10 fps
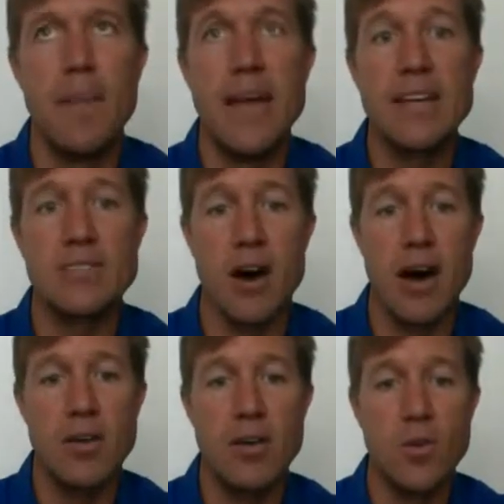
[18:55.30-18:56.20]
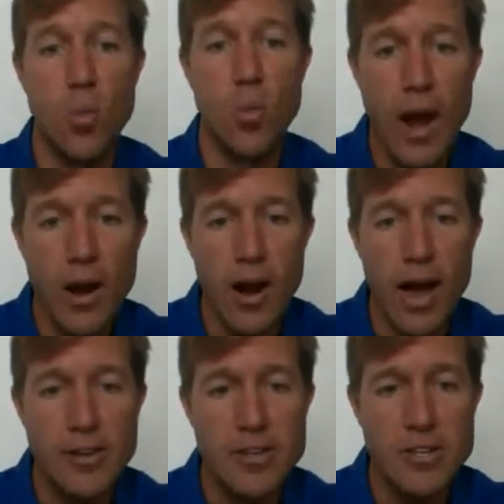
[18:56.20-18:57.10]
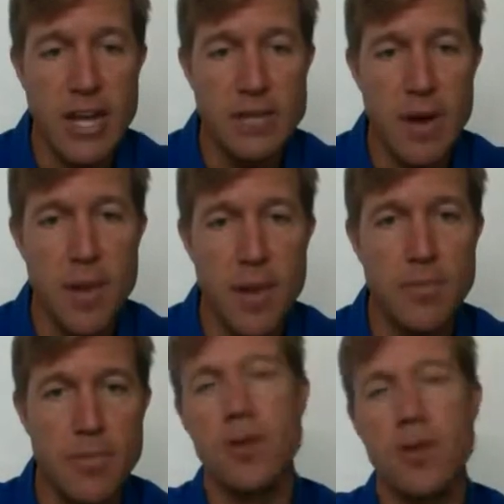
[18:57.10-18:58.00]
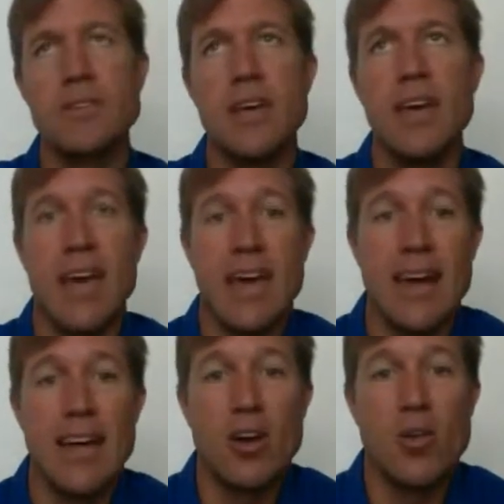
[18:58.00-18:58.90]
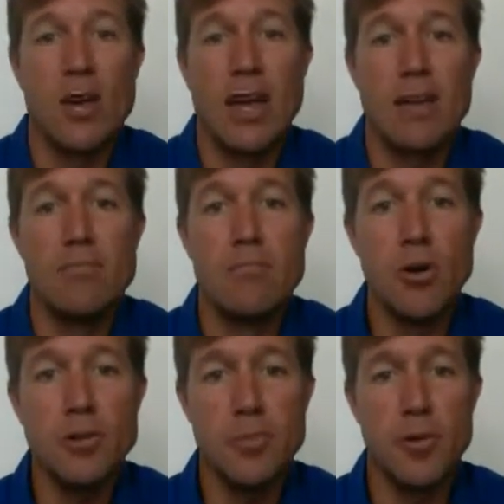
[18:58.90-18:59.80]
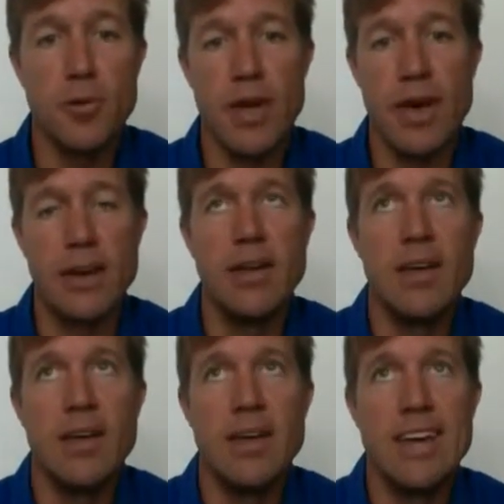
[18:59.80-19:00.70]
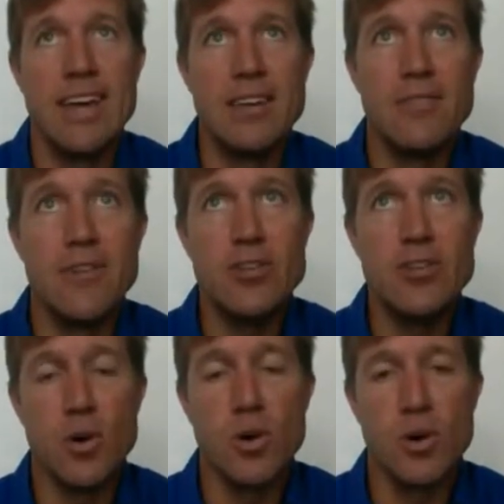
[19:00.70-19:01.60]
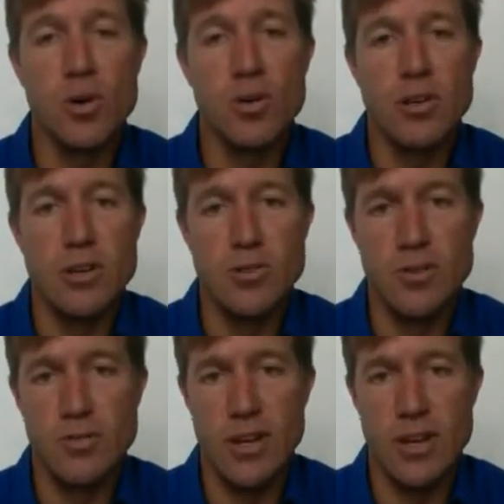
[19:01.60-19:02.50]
based on where I change my bottom thirds, and I can create multiple then individual YouTube